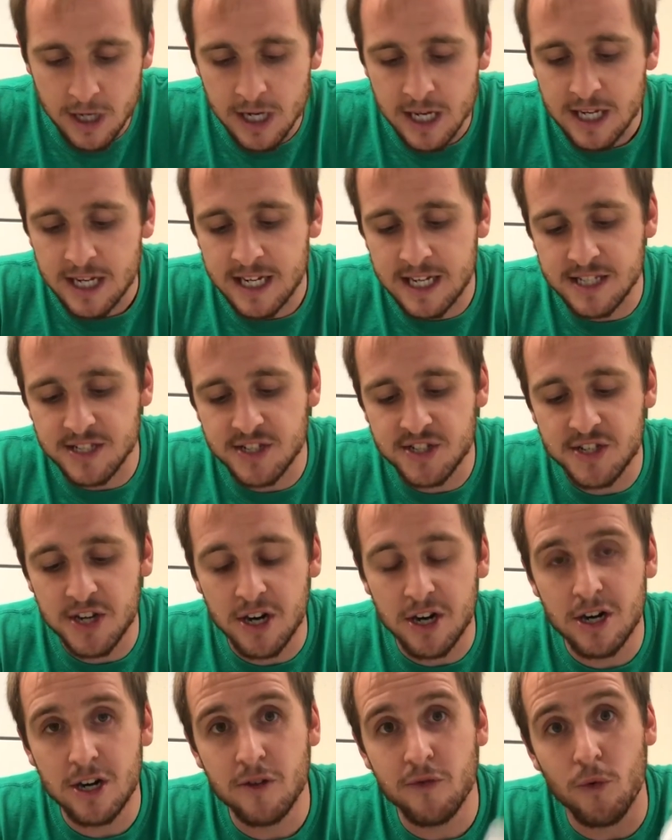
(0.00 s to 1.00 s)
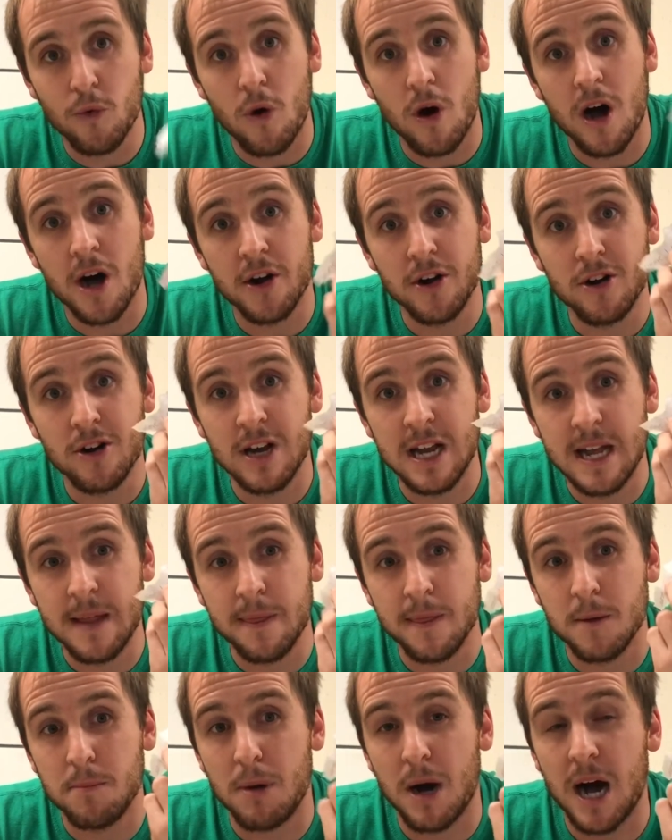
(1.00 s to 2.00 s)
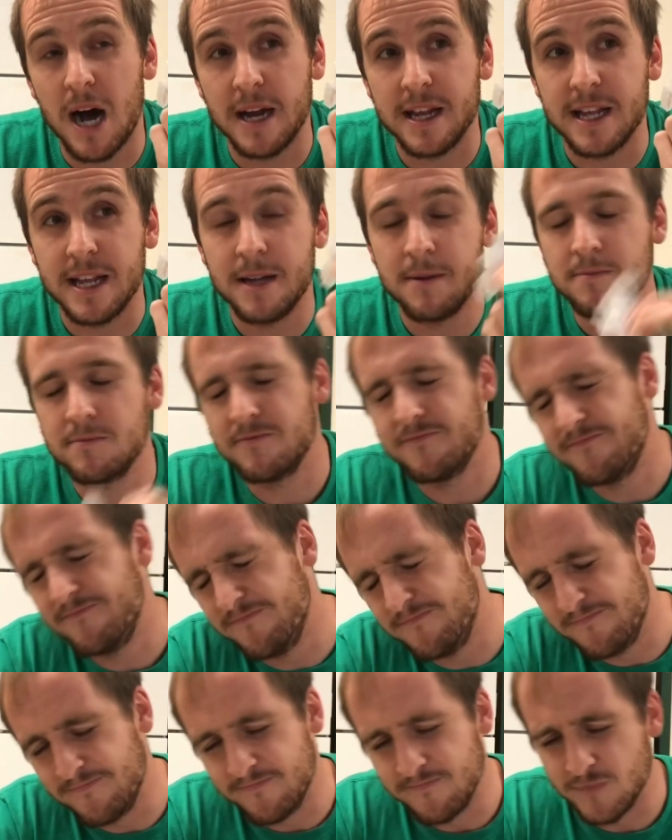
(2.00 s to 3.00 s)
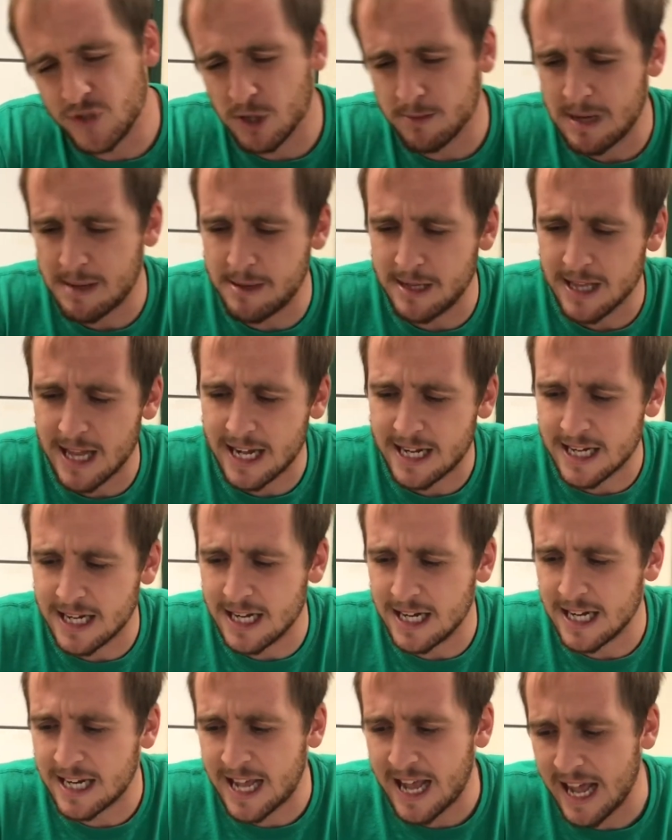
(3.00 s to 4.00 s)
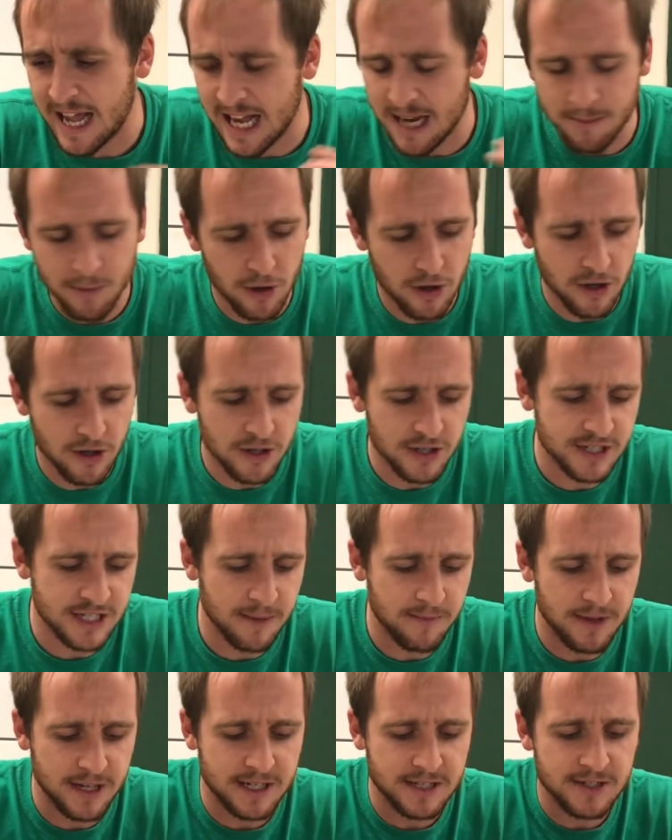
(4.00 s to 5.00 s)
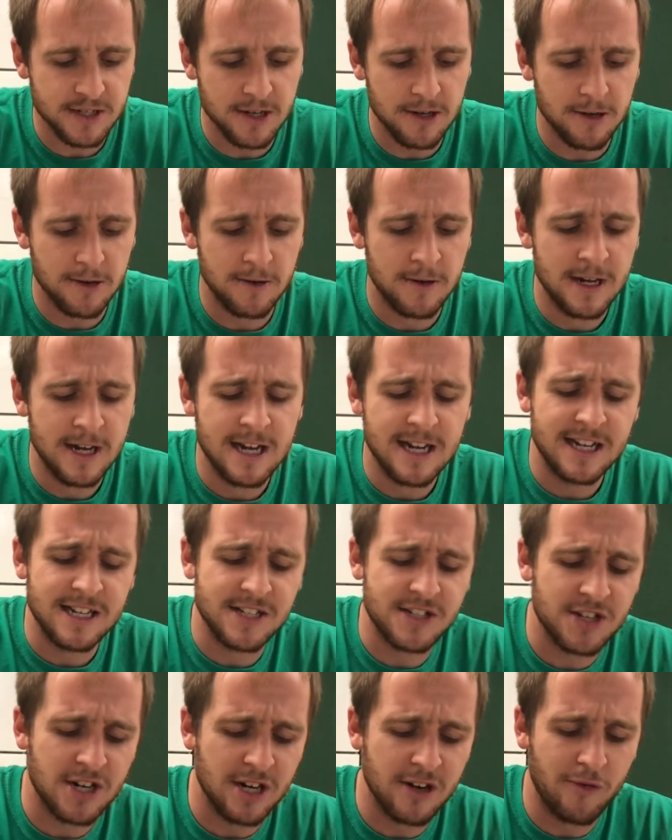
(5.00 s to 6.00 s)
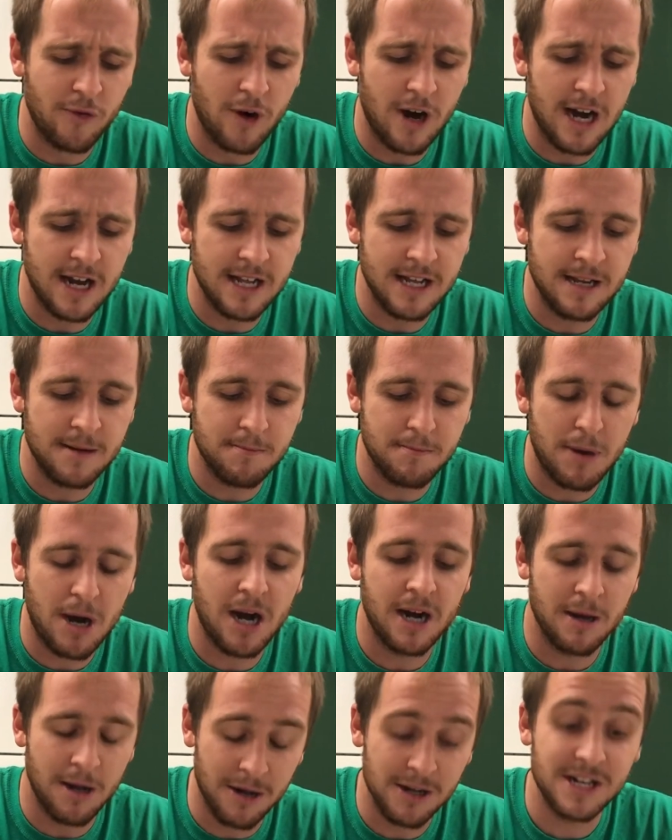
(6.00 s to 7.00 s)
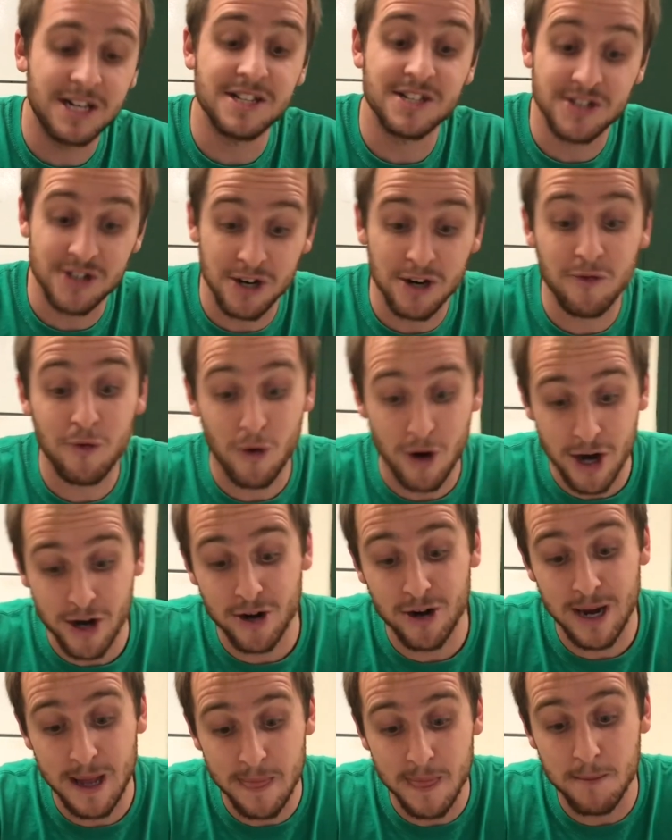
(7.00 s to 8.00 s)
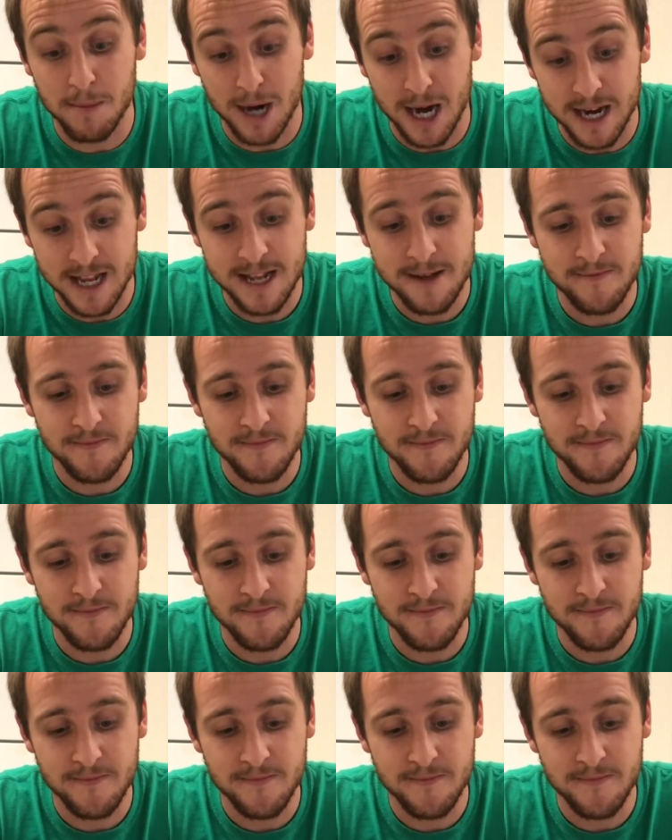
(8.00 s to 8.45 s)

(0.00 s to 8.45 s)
Conserve water in the body. So maybe like a camel or something. So conserve water in the body.